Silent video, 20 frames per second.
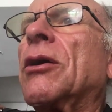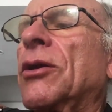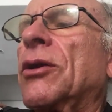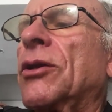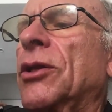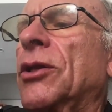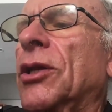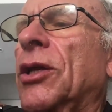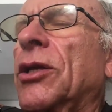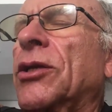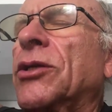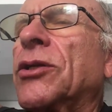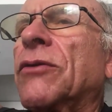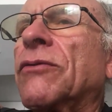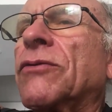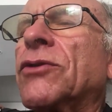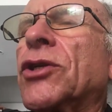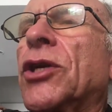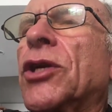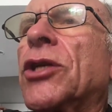In the case
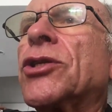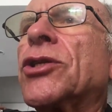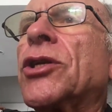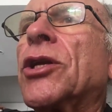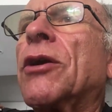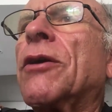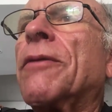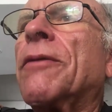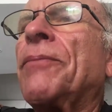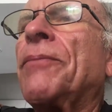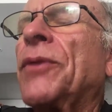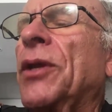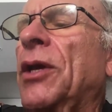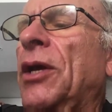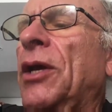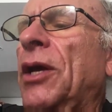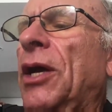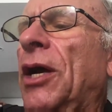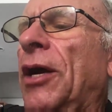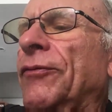of Chechnya,
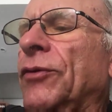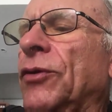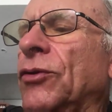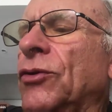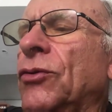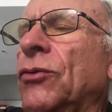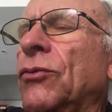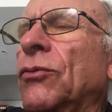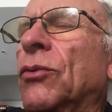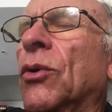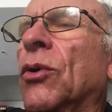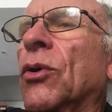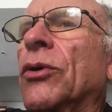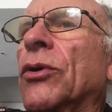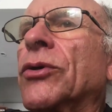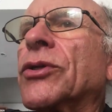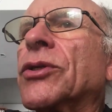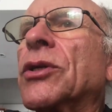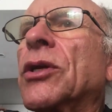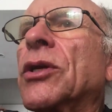after two
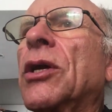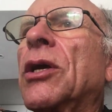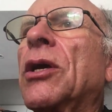wars,